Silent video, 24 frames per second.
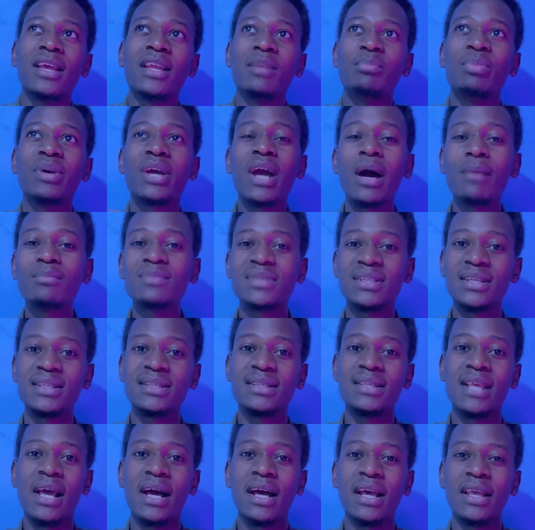it becomes
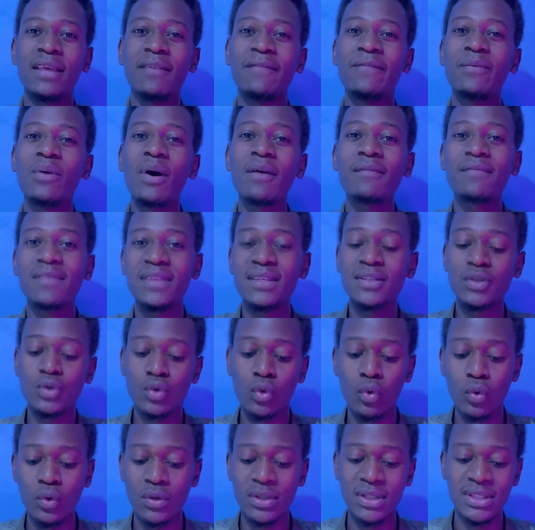easier if you have these
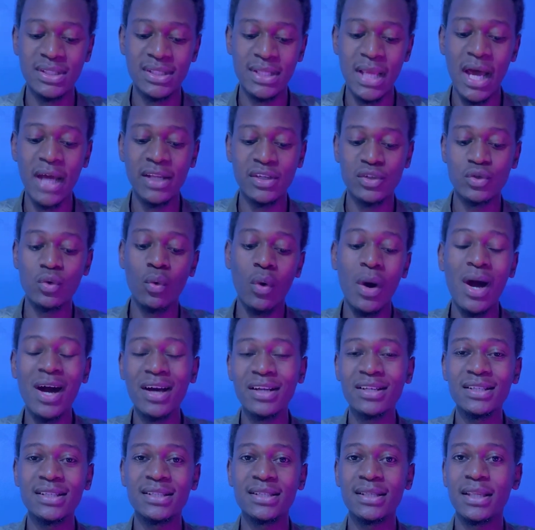tools at your
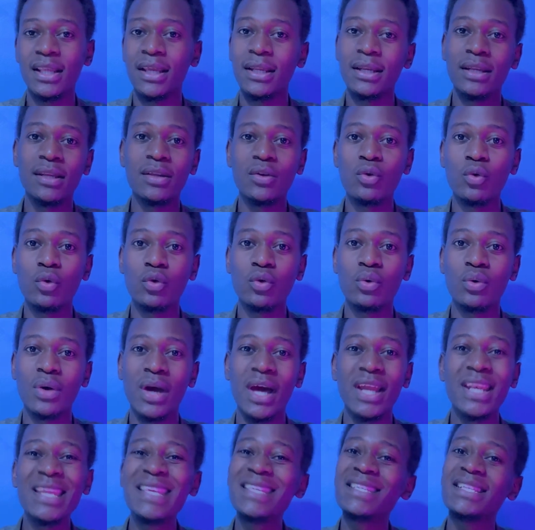hands, and you
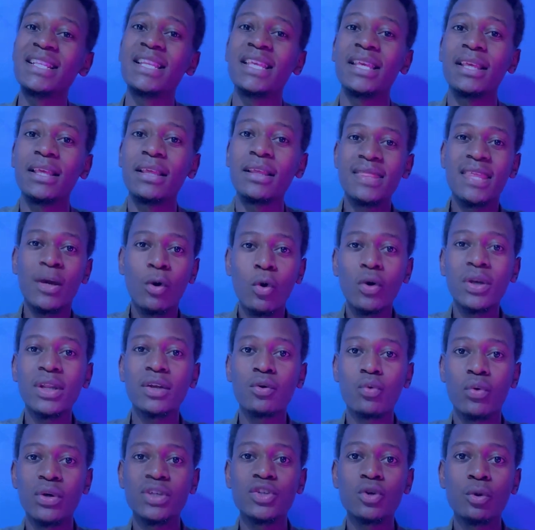can easily, the
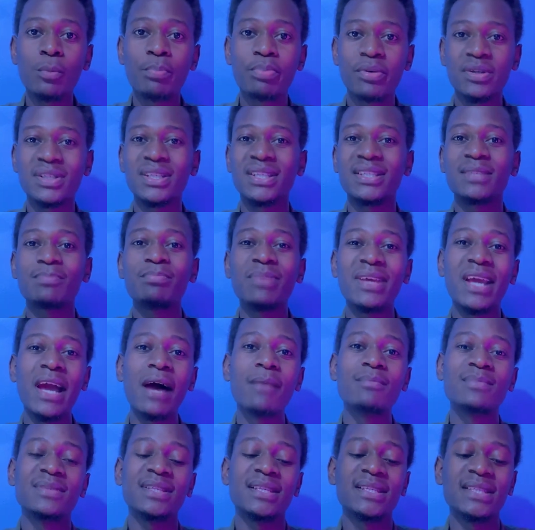content creation process
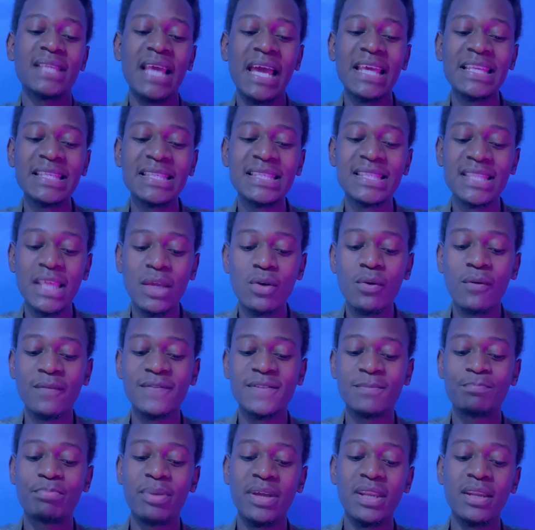becomes easier. Instead of
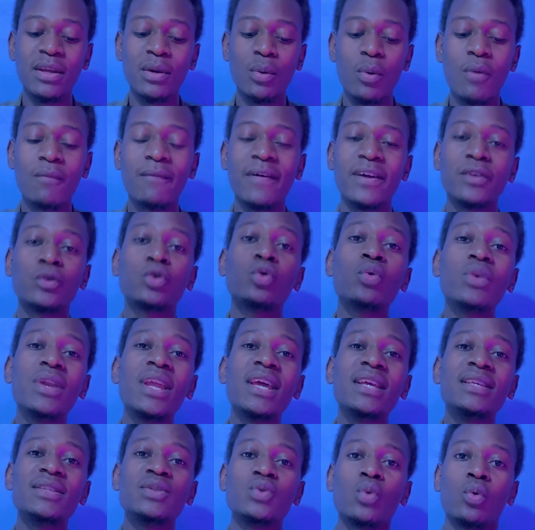spending over 2
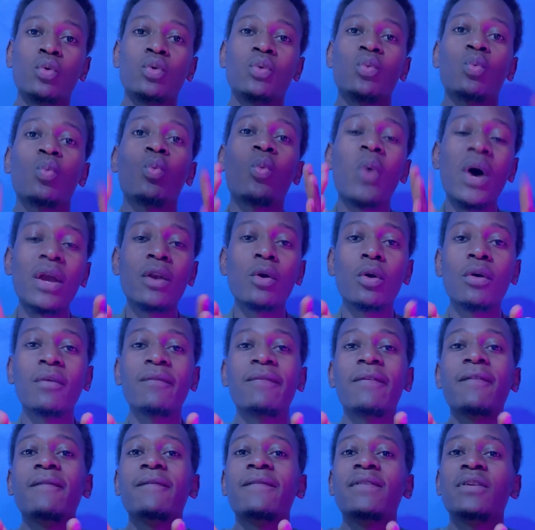days on one long
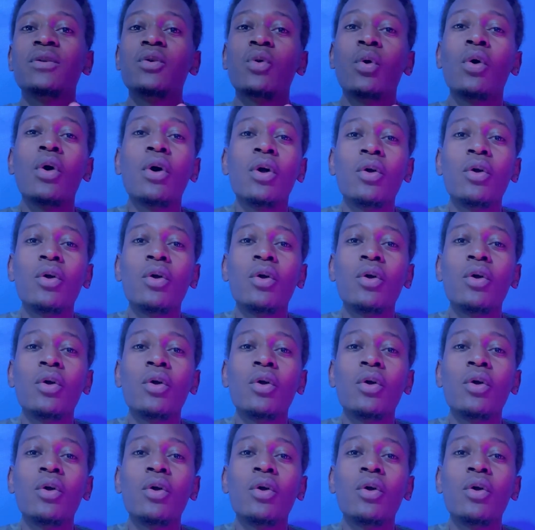form video,